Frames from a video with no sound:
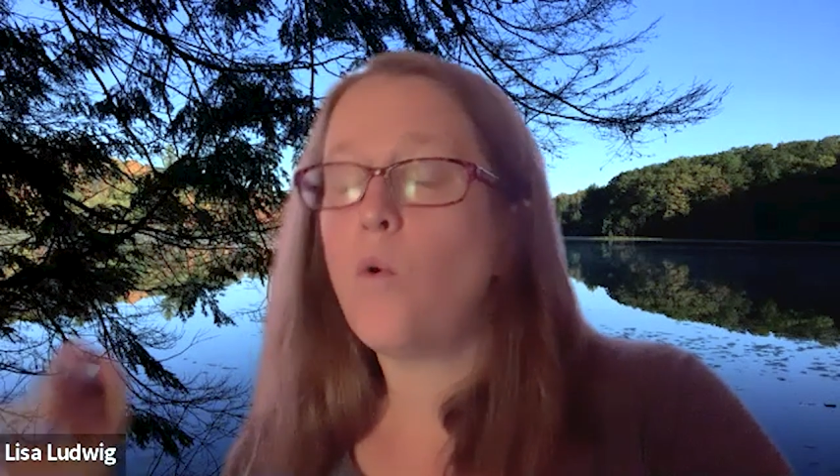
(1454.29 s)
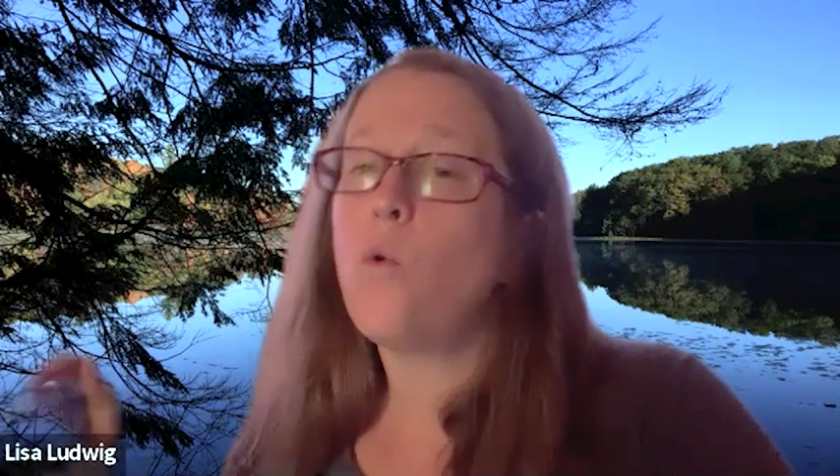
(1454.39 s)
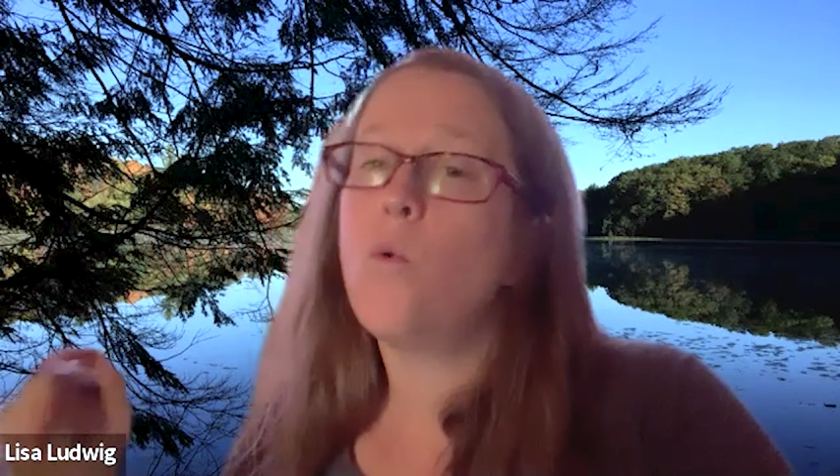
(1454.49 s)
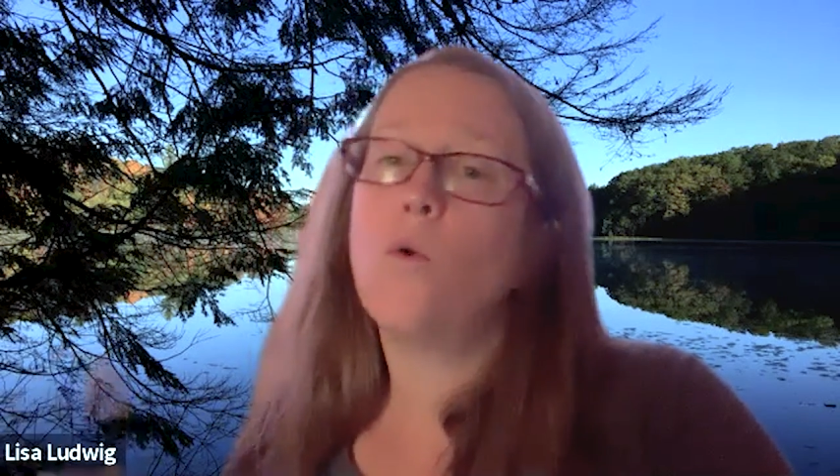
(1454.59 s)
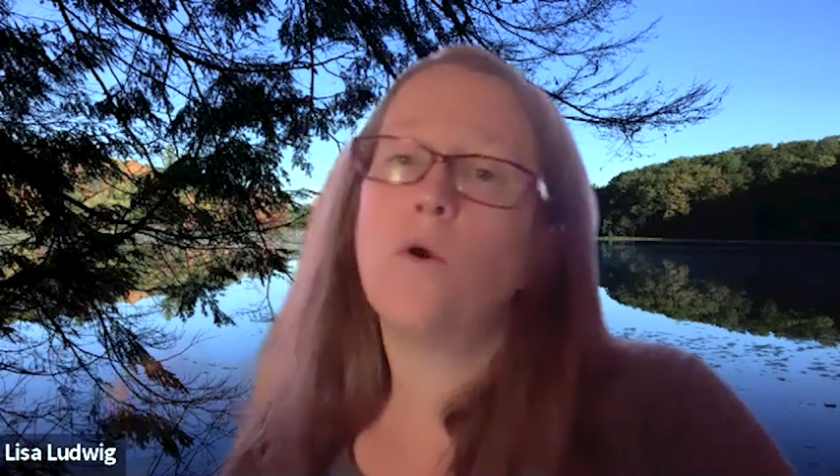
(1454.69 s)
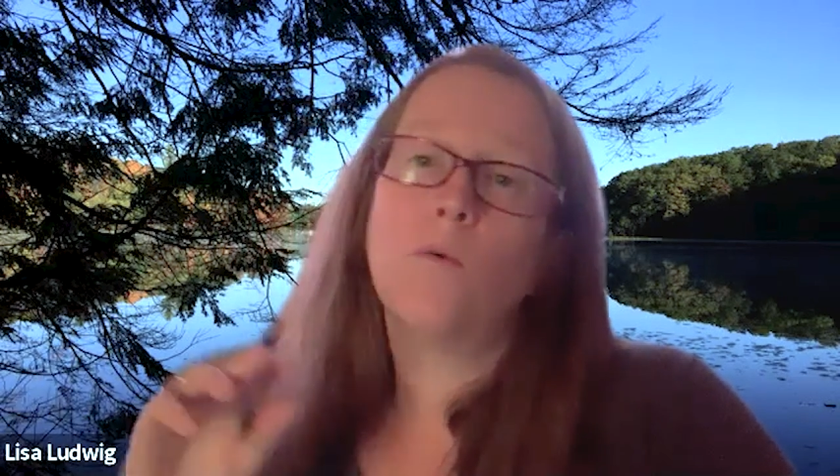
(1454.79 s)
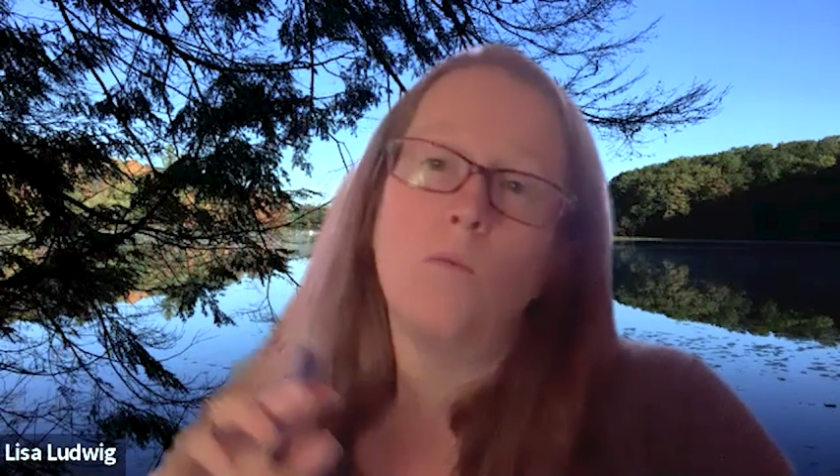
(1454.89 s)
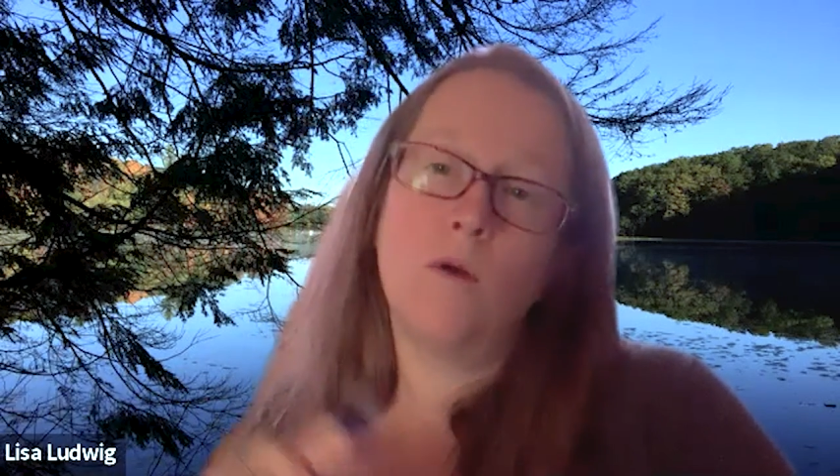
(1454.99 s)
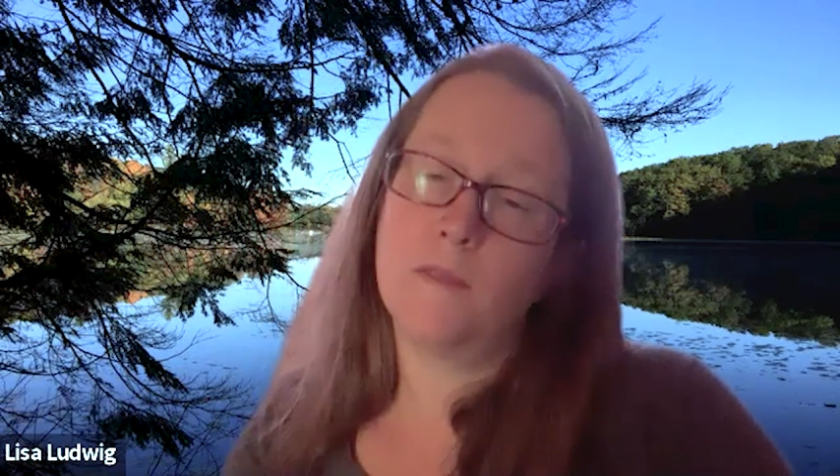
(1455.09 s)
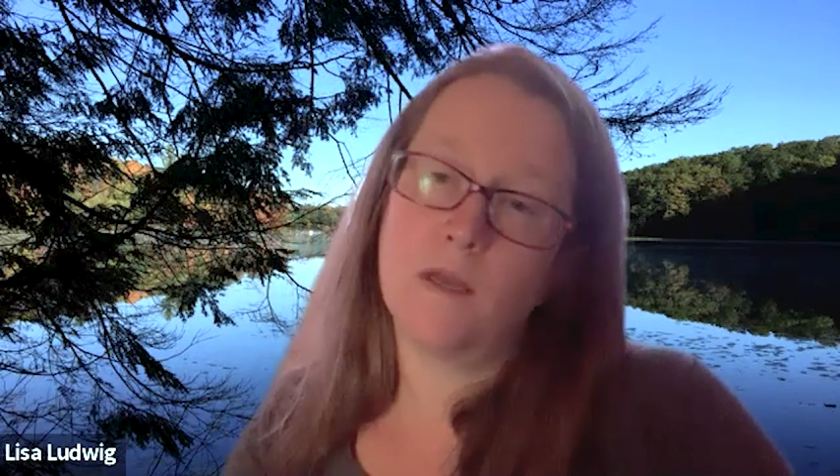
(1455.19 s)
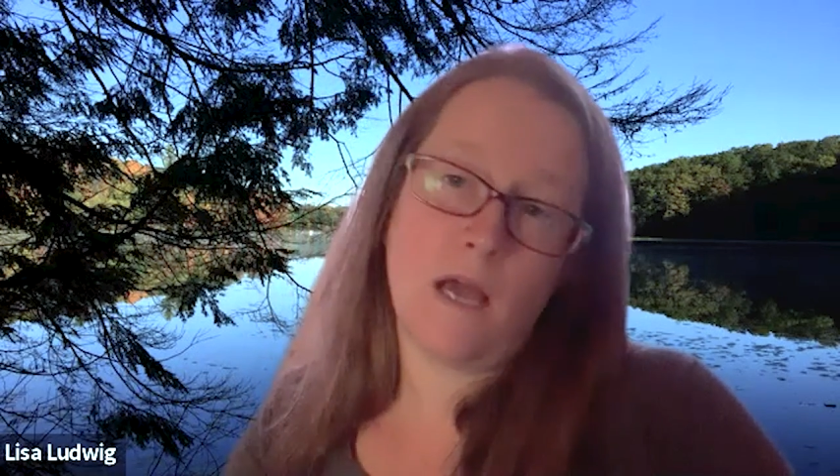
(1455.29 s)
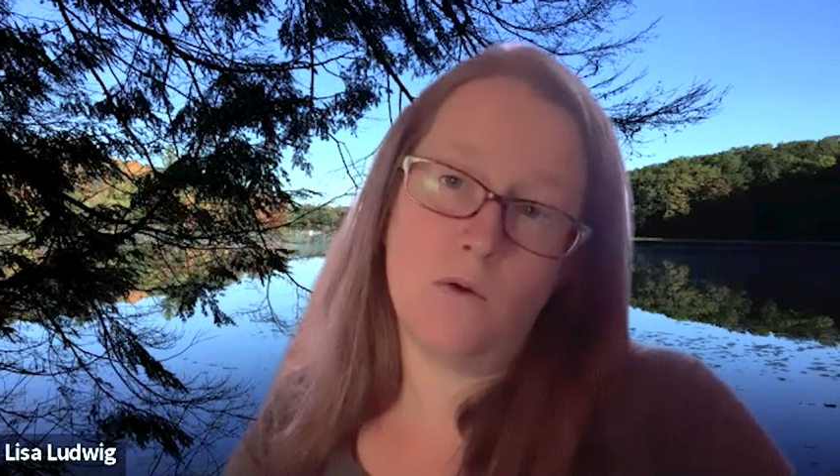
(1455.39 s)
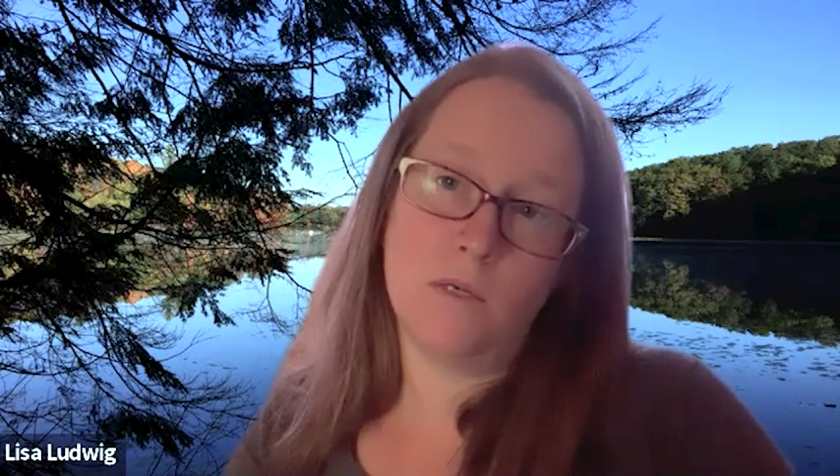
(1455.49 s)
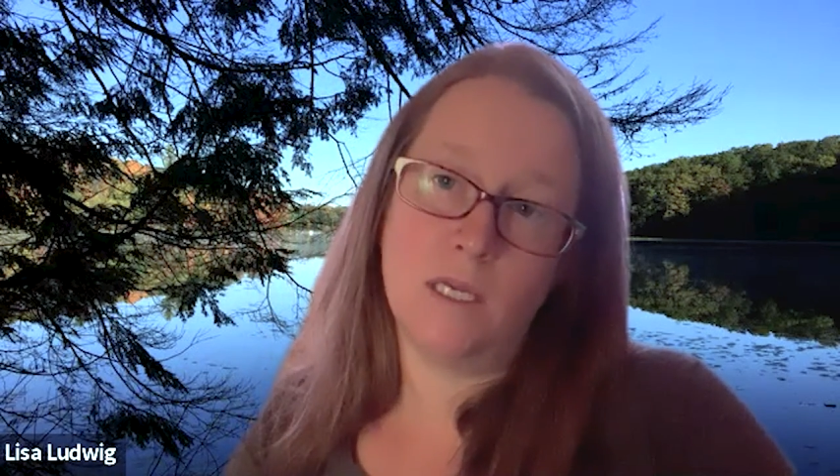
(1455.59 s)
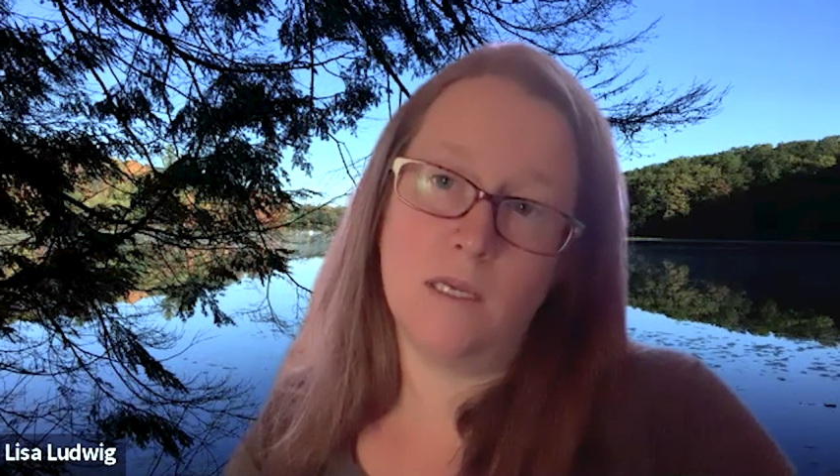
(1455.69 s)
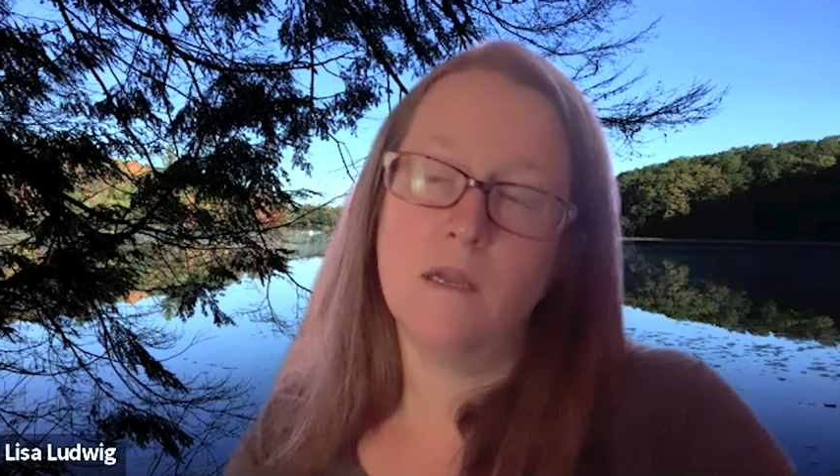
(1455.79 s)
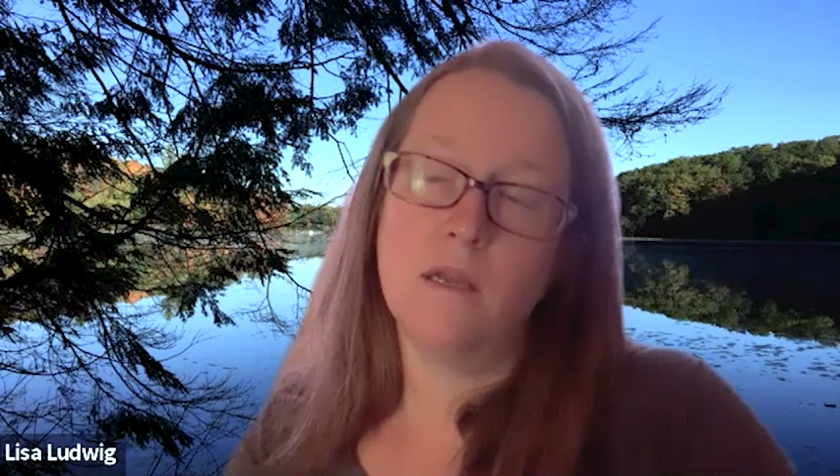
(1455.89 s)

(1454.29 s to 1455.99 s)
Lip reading: or with the county.